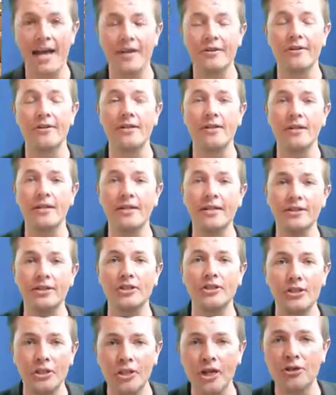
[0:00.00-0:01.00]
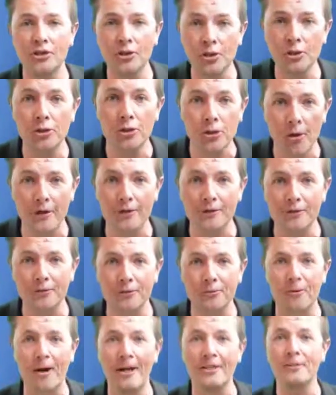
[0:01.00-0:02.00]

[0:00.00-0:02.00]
And listen, you've got two choices,